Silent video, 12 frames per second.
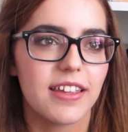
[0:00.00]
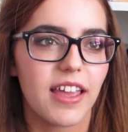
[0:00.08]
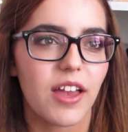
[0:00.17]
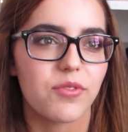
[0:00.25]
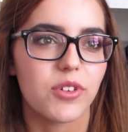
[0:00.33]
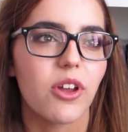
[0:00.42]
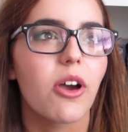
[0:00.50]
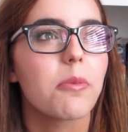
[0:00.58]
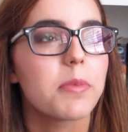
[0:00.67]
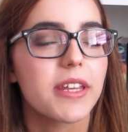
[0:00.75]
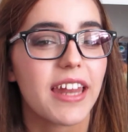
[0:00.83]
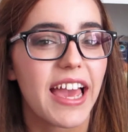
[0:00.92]
have
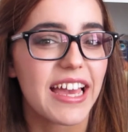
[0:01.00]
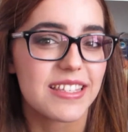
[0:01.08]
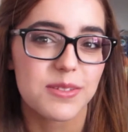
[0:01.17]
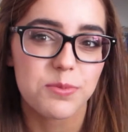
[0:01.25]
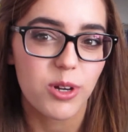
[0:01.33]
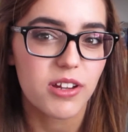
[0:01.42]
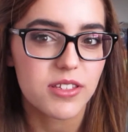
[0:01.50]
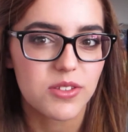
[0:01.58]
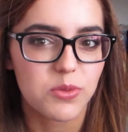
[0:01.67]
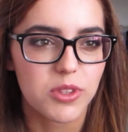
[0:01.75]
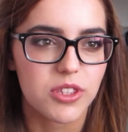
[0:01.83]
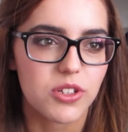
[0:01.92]
not been as
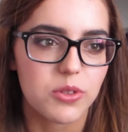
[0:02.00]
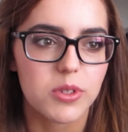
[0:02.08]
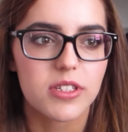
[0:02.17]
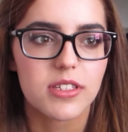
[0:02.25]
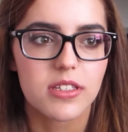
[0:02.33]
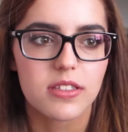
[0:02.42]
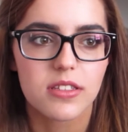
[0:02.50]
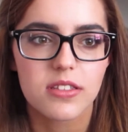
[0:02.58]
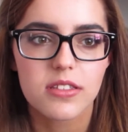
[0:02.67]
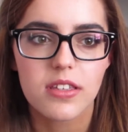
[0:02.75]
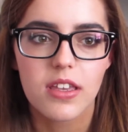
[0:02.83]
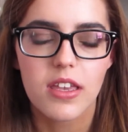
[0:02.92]
impressed with the newer
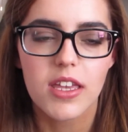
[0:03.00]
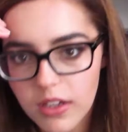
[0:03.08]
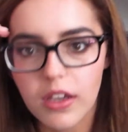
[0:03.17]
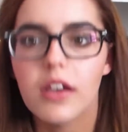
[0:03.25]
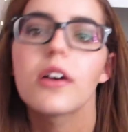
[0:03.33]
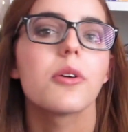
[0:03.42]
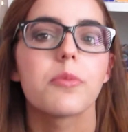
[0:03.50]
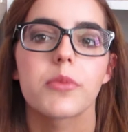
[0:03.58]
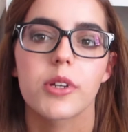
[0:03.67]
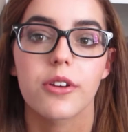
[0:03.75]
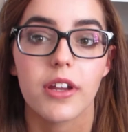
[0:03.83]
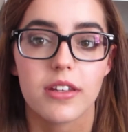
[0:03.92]
seasons.
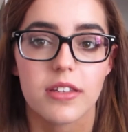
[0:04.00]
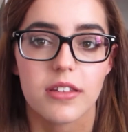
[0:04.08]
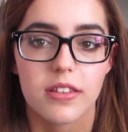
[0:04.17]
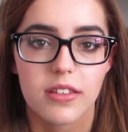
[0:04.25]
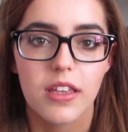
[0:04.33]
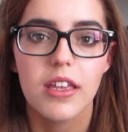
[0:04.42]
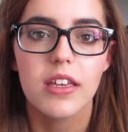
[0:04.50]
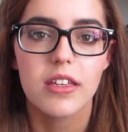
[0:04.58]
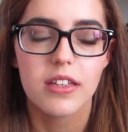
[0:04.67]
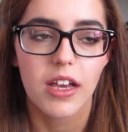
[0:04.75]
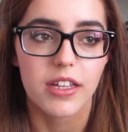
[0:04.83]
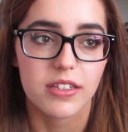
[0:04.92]
Granted,
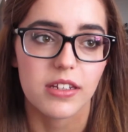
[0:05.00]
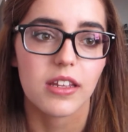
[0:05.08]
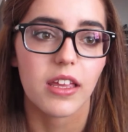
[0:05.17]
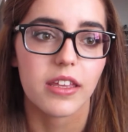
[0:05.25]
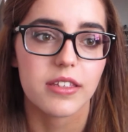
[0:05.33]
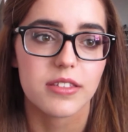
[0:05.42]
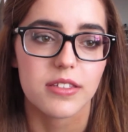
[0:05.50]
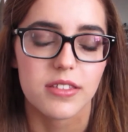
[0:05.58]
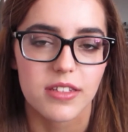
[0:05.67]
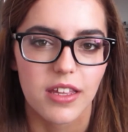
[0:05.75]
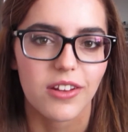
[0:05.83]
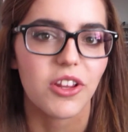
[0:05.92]
I did like
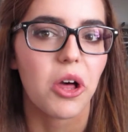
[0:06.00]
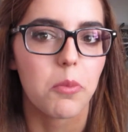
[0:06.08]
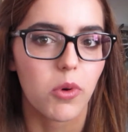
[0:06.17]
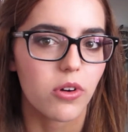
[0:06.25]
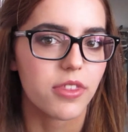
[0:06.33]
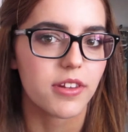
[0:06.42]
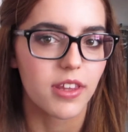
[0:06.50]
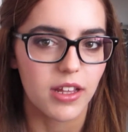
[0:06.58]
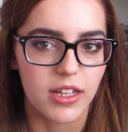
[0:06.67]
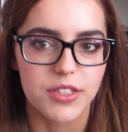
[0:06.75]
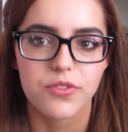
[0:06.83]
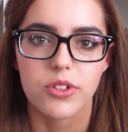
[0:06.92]
season 10 a lot more than the
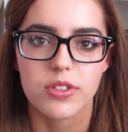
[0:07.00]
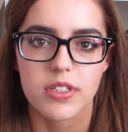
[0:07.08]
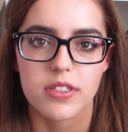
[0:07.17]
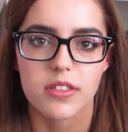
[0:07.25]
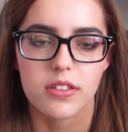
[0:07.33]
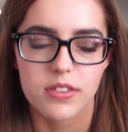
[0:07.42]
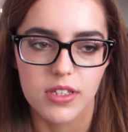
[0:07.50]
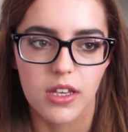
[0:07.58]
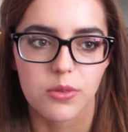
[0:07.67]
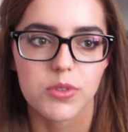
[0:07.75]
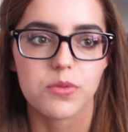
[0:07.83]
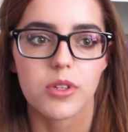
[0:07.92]
last few seasons.
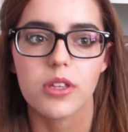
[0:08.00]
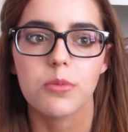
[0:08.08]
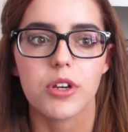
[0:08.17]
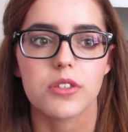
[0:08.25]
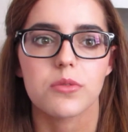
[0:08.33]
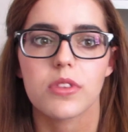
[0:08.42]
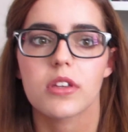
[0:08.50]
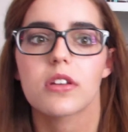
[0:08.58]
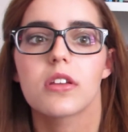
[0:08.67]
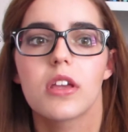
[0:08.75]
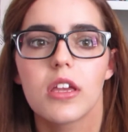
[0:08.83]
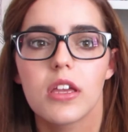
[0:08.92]
I was really impressed with it